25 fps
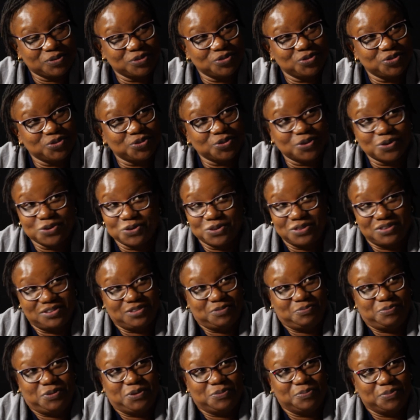because you don't know
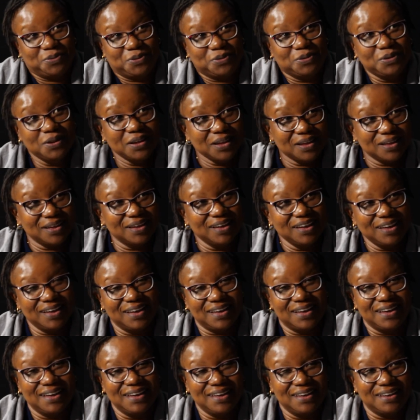these people
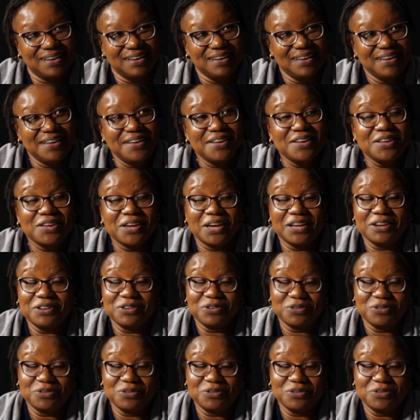and